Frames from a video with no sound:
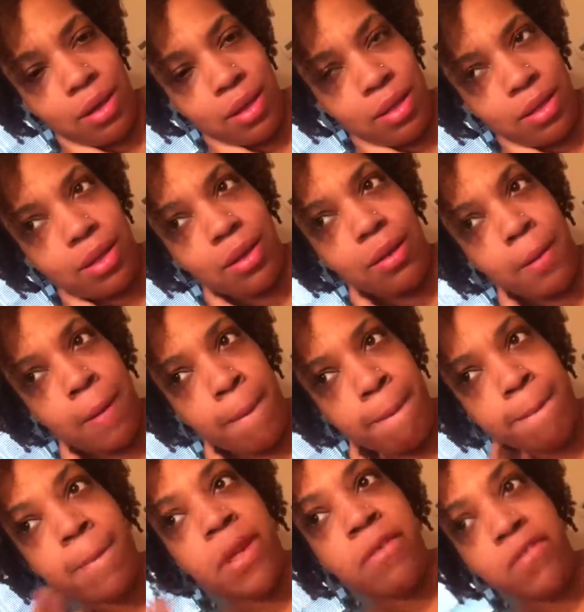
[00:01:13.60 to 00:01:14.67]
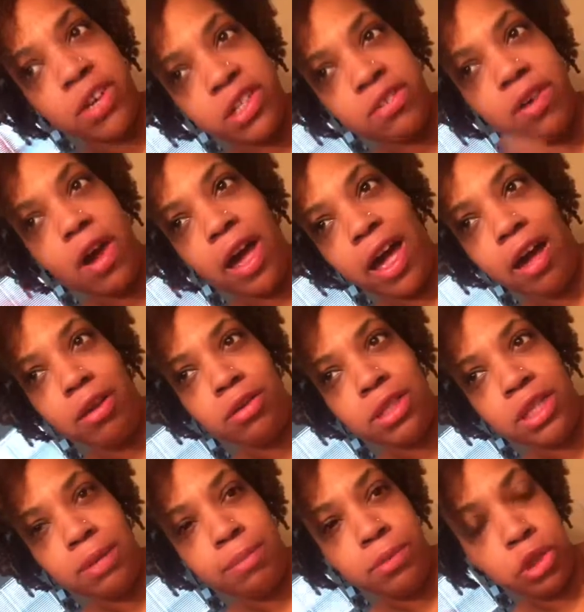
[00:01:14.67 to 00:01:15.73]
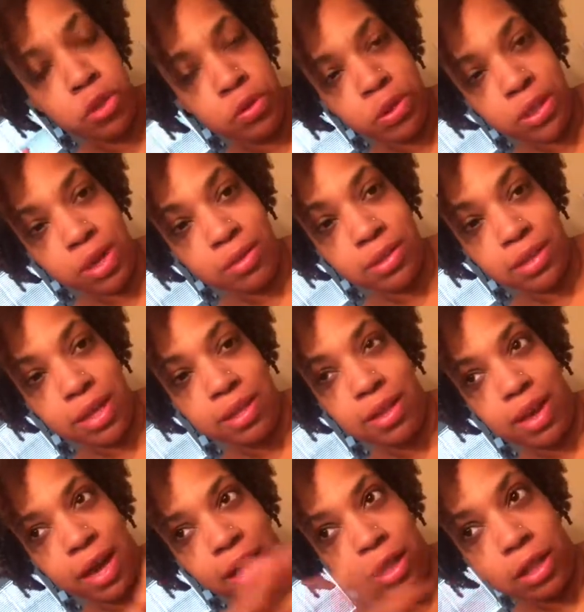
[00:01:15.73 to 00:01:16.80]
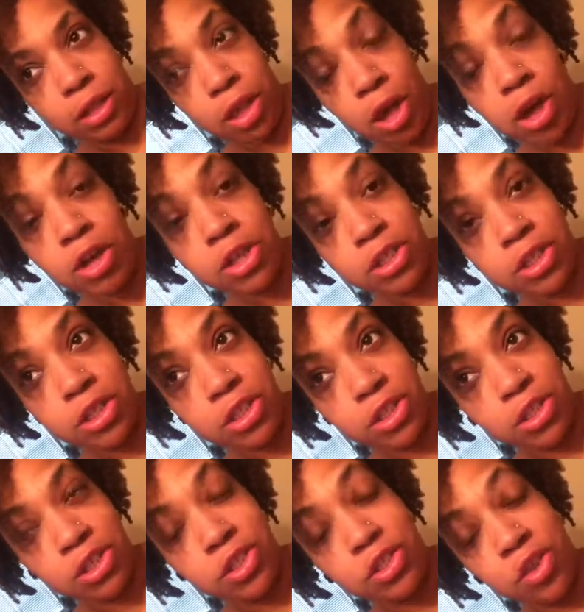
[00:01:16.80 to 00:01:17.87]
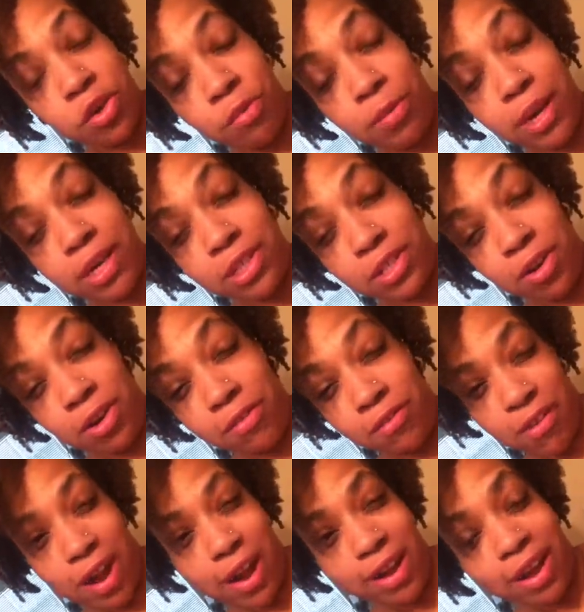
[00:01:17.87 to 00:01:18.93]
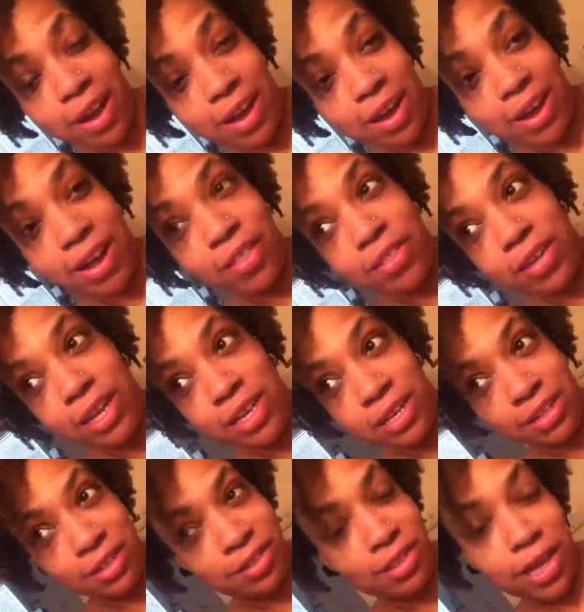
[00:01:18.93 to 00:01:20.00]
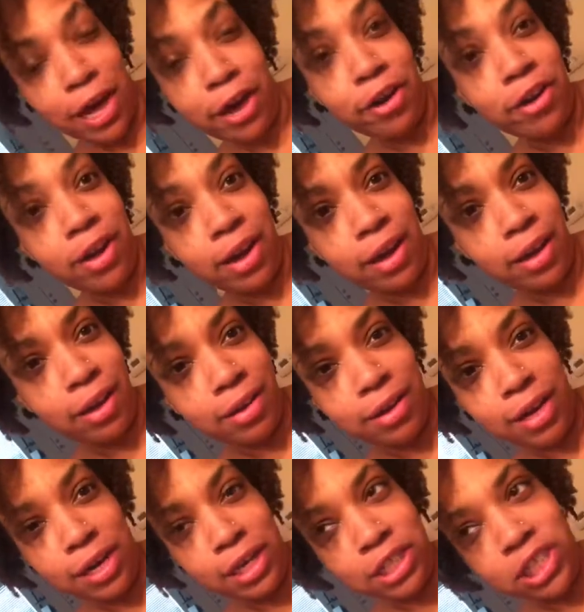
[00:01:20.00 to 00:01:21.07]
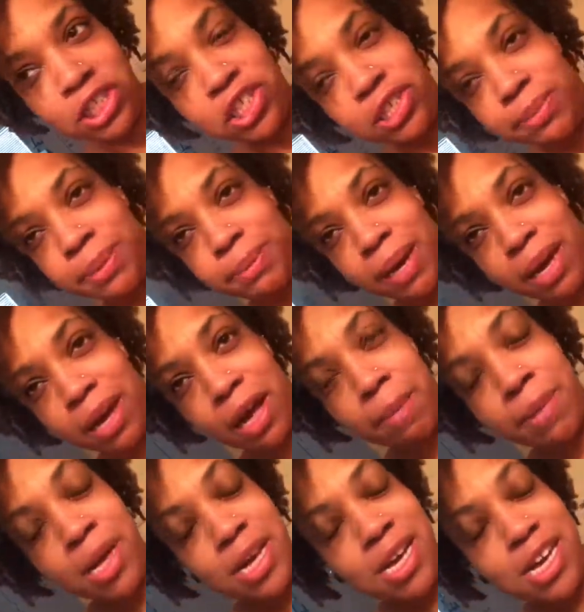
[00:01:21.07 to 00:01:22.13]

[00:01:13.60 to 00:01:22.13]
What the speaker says: Like, first of all, how did 2 scales say that I lost so much on Friday, and then Saturday it just jumps back up?